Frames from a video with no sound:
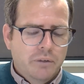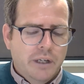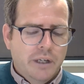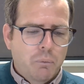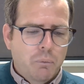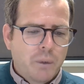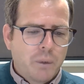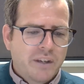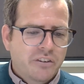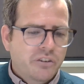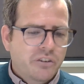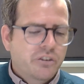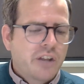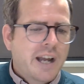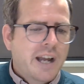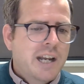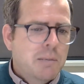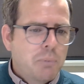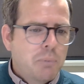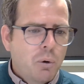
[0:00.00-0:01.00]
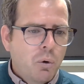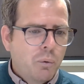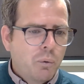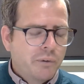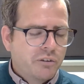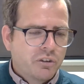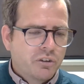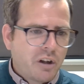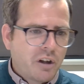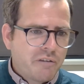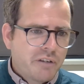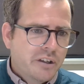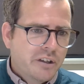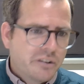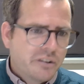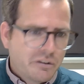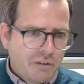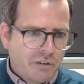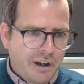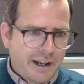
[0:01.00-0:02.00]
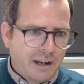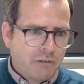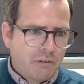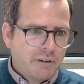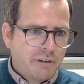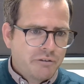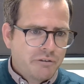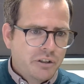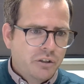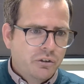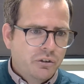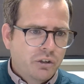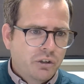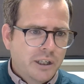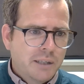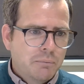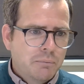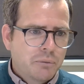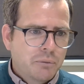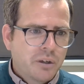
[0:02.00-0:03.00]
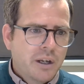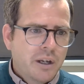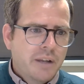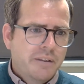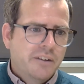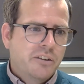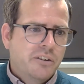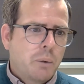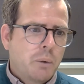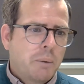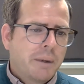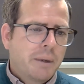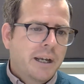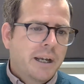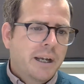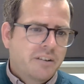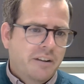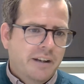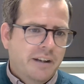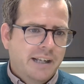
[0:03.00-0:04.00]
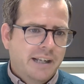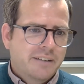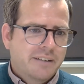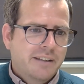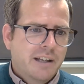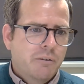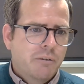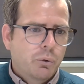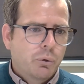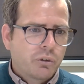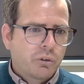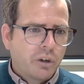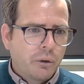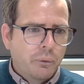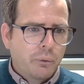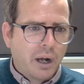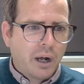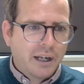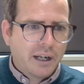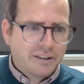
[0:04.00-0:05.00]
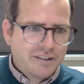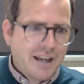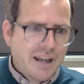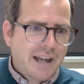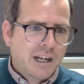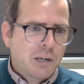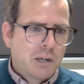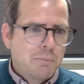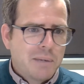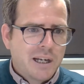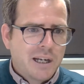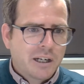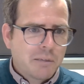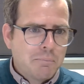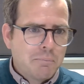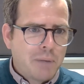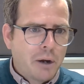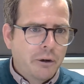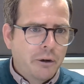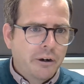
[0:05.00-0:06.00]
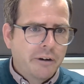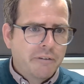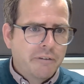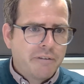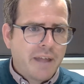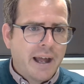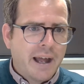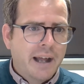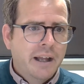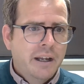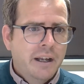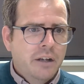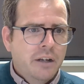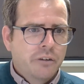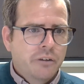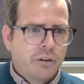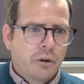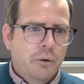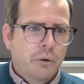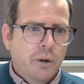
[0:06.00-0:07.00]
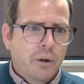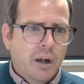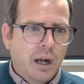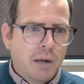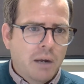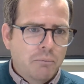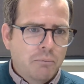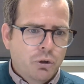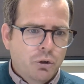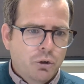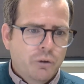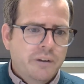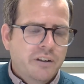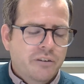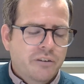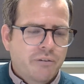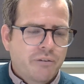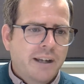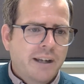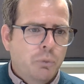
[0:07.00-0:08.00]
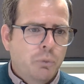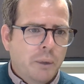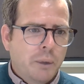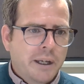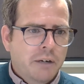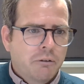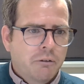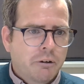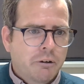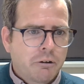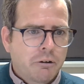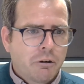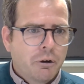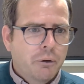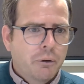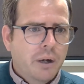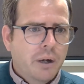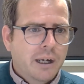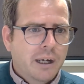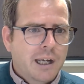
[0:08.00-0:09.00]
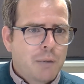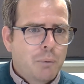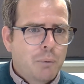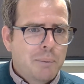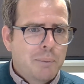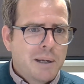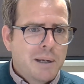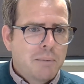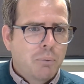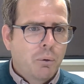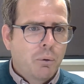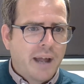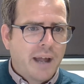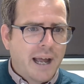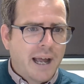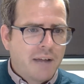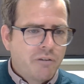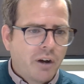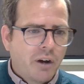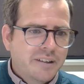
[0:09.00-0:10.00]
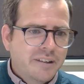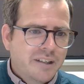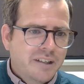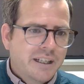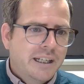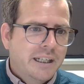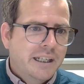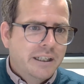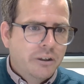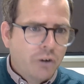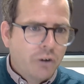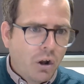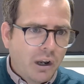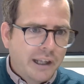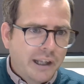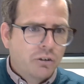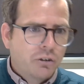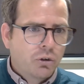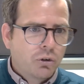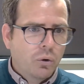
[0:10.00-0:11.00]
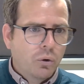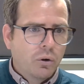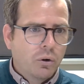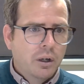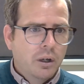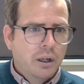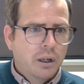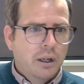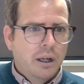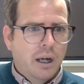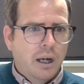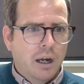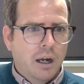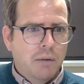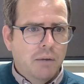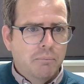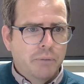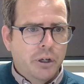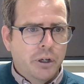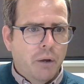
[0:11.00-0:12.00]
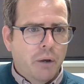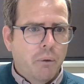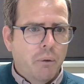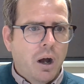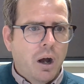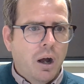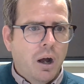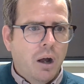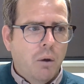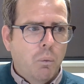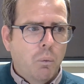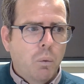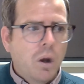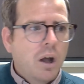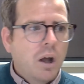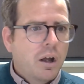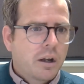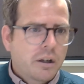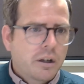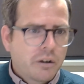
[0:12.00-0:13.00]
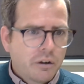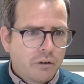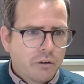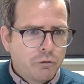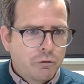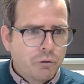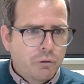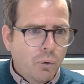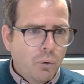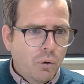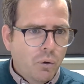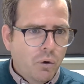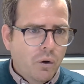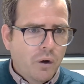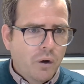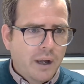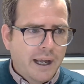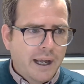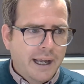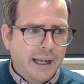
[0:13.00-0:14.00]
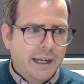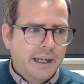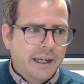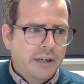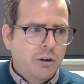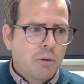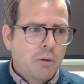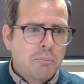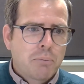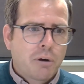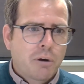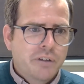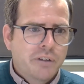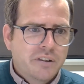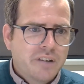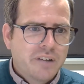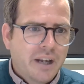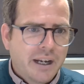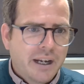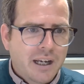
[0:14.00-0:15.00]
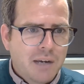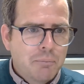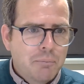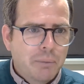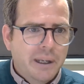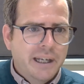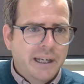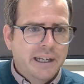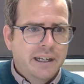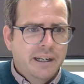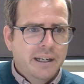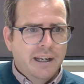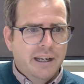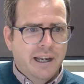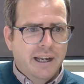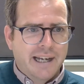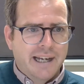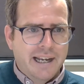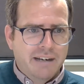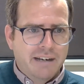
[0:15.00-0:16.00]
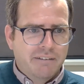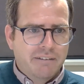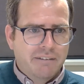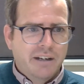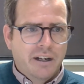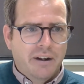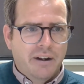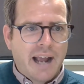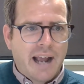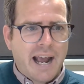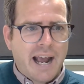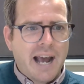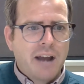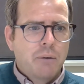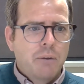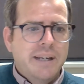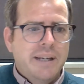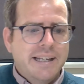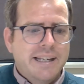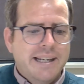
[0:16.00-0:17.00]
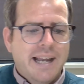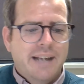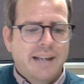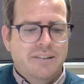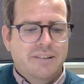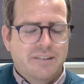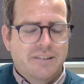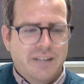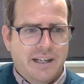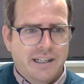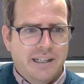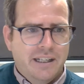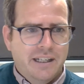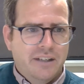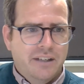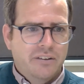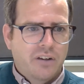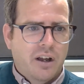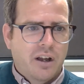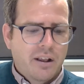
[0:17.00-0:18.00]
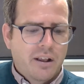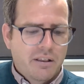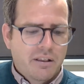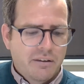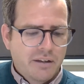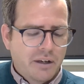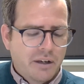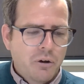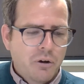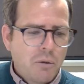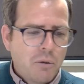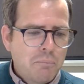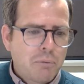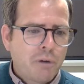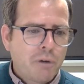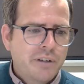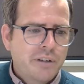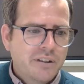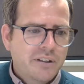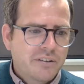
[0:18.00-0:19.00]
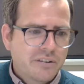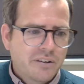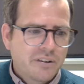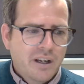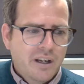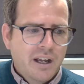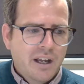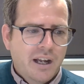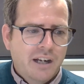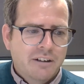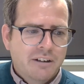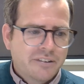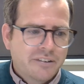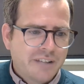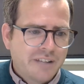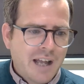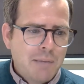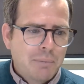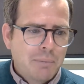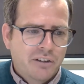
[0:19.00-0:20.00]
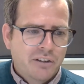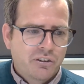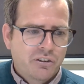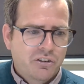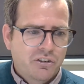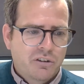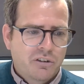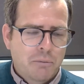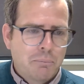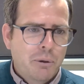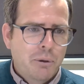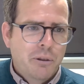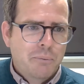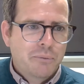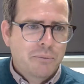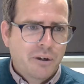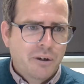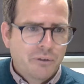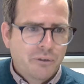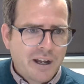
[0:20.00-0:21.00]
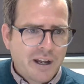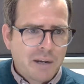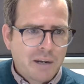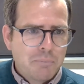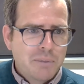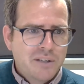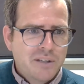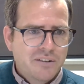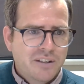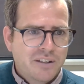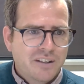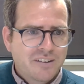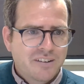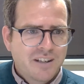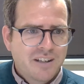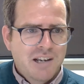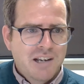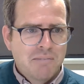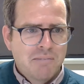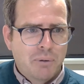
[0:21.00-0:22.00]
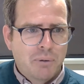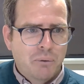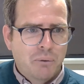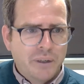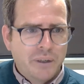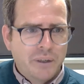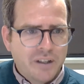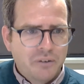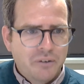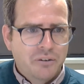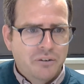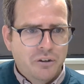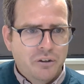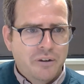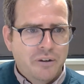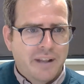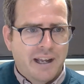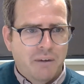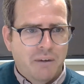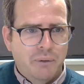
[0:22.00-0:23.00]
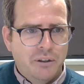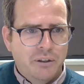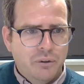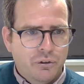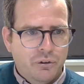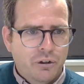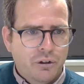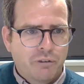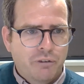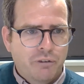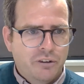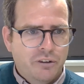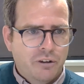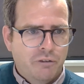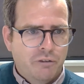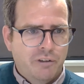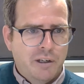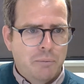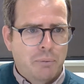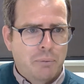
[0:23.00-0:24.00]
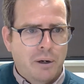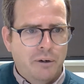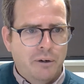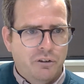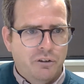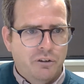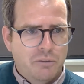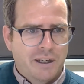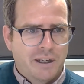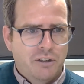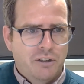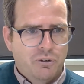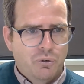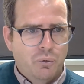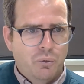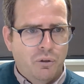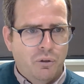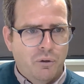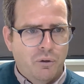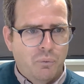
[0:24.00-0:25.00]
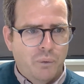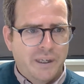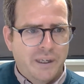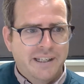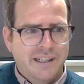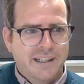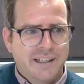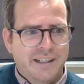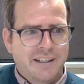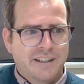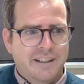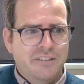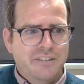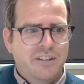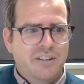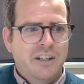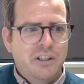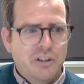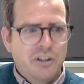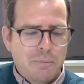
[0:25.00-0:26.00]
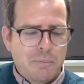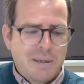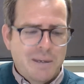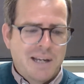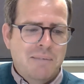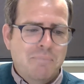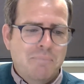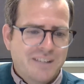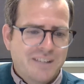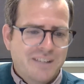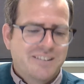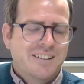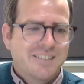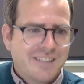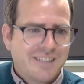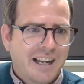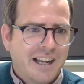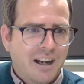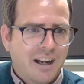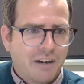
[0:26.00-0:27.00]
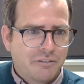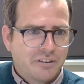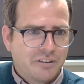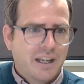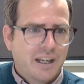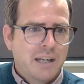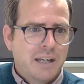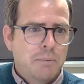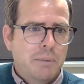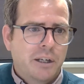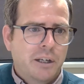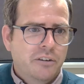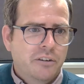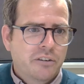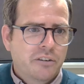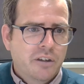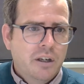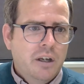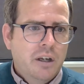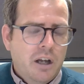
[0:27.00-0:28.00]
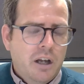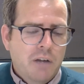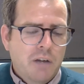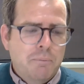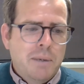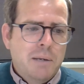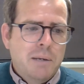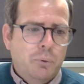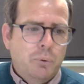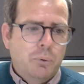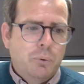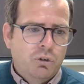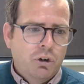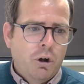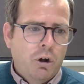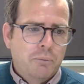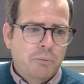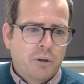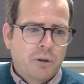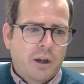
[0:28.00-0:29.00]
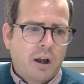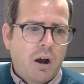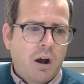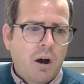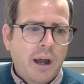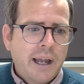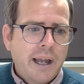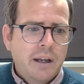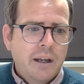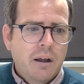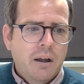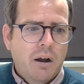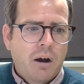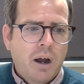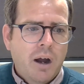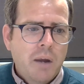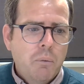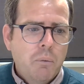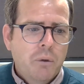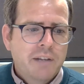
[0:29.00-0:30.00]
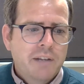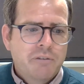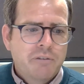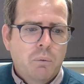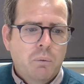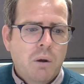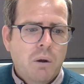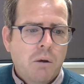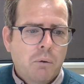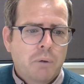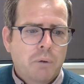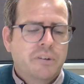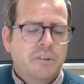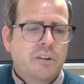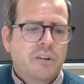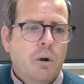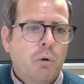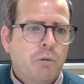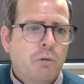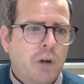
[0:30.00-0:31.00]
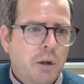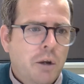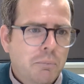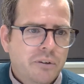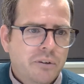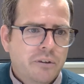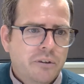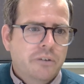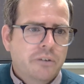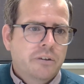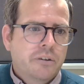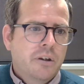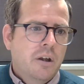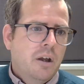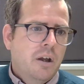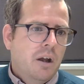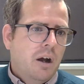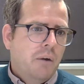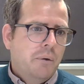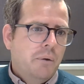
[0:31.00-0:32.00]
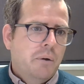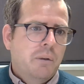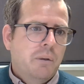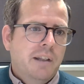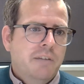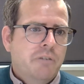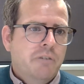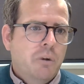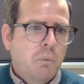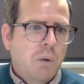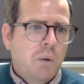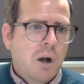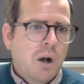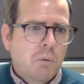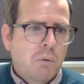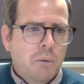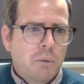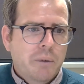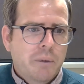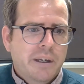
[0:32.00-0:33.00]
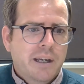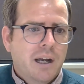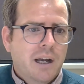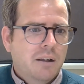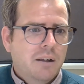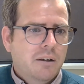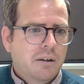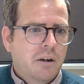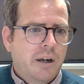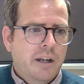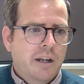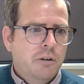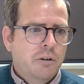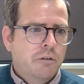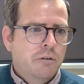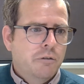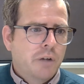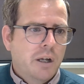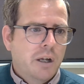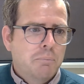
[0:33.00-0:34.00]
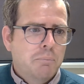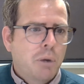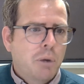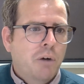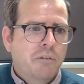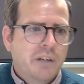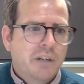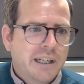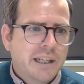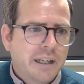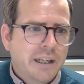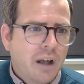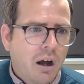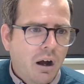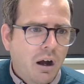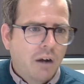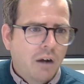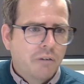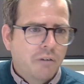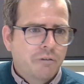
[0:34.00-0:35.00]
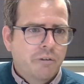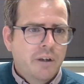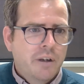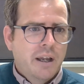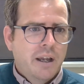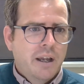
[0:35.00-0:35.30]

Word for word: you know we're sustainable we just diversified our revenue streams this is where we get to the next level so uh, tech could be a component of that so um, during this phase we're going to recruit a couple of people that have it knowledge or um, you know uh, work for a non-profit tech company again you know how do we get to 10 years you know non-profits are established to put themselves out of business but we don't do that. We do a softly, softly approach to make sure that we continue to be in business day after day because of people's jobs. Like I, I want to live in a world where we solve homelessness. I want to live in a world where we cut kind of uh, poverty in half.